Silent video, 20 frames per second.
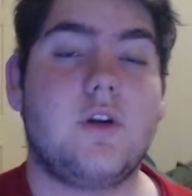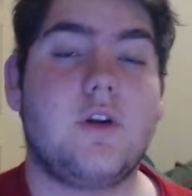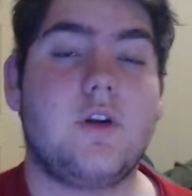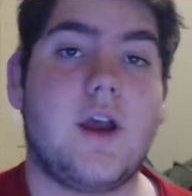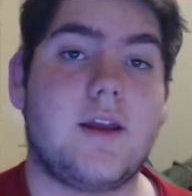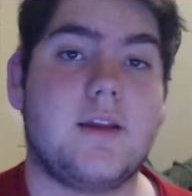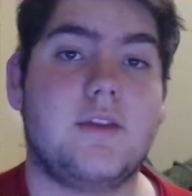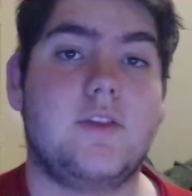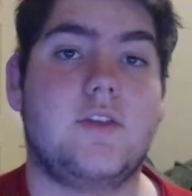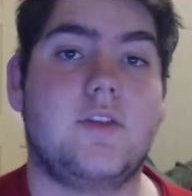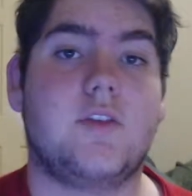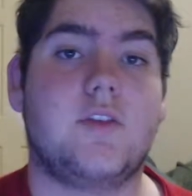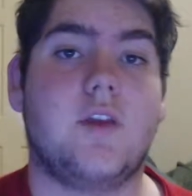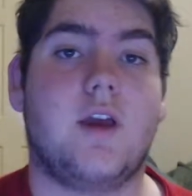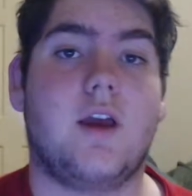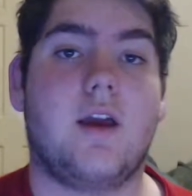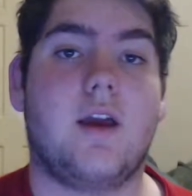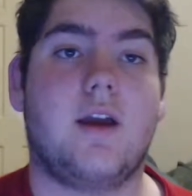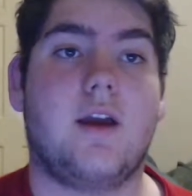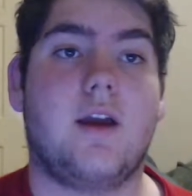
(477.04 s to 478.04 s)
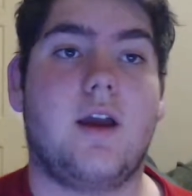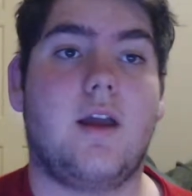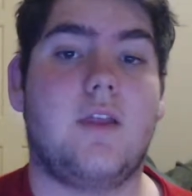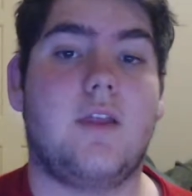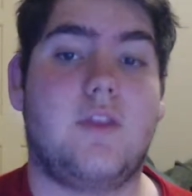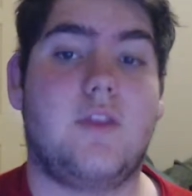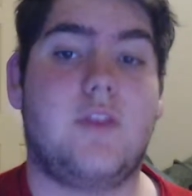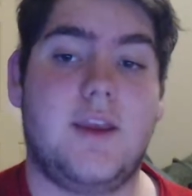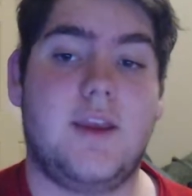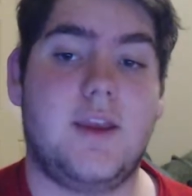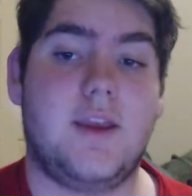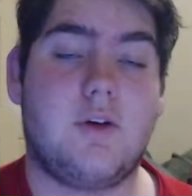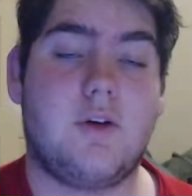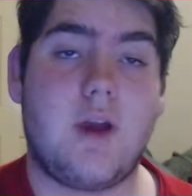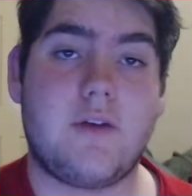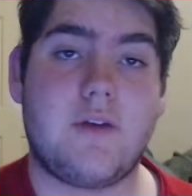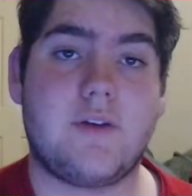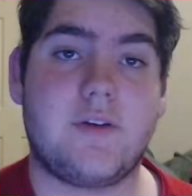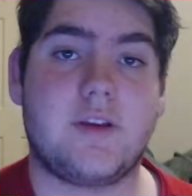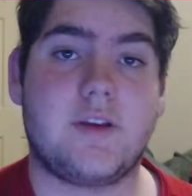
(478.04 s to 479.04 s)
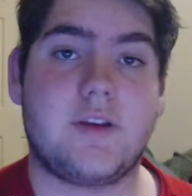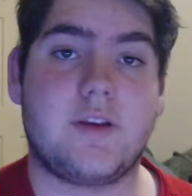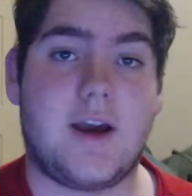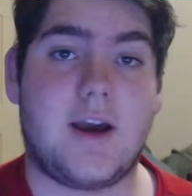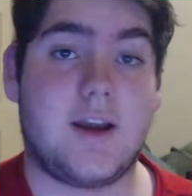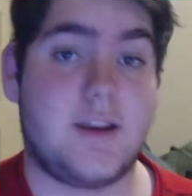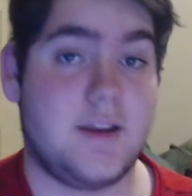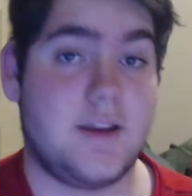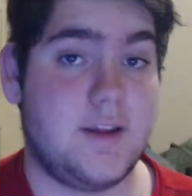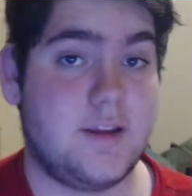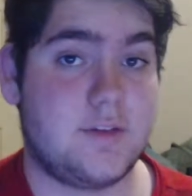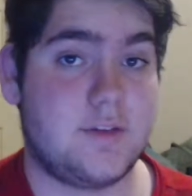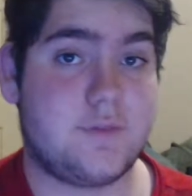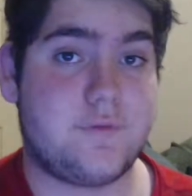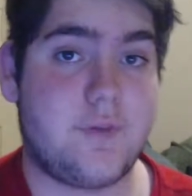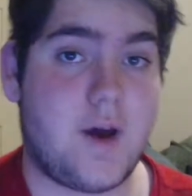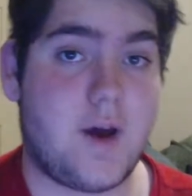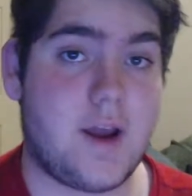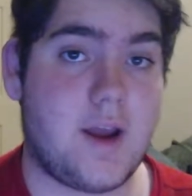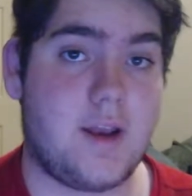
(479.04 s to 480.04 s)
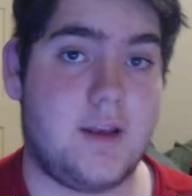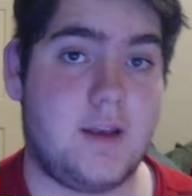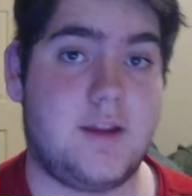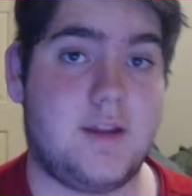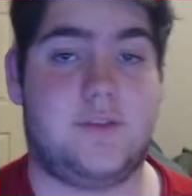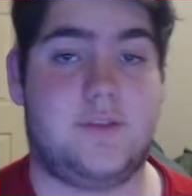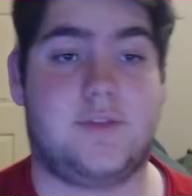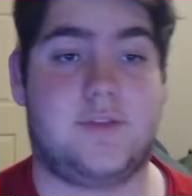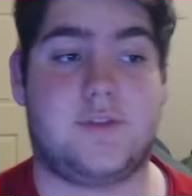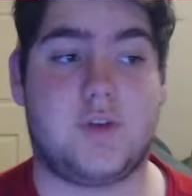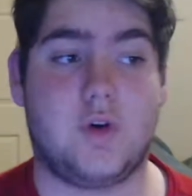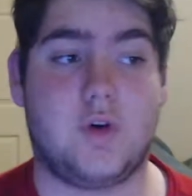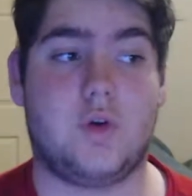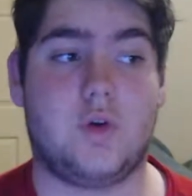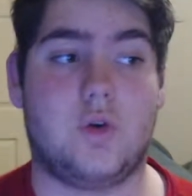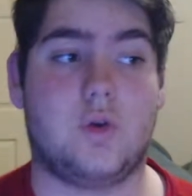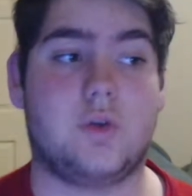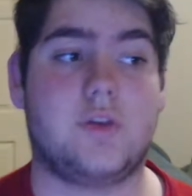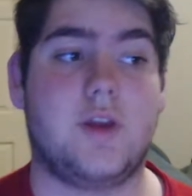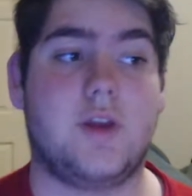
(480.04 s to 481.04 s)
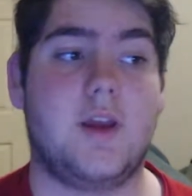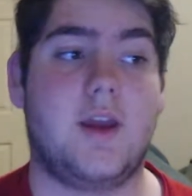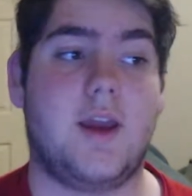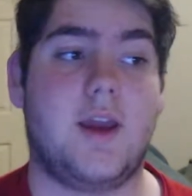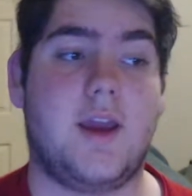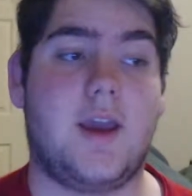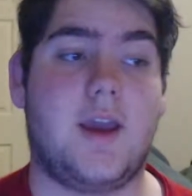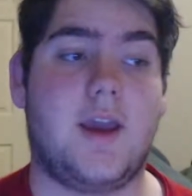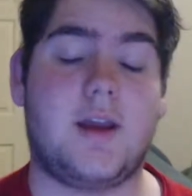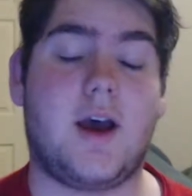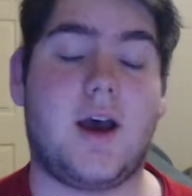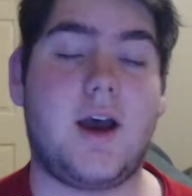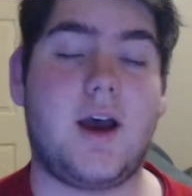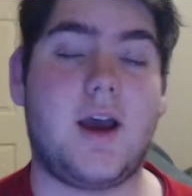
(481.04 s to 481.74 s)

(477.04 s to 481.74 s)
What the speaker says: So guys, the graphics card is finally installed,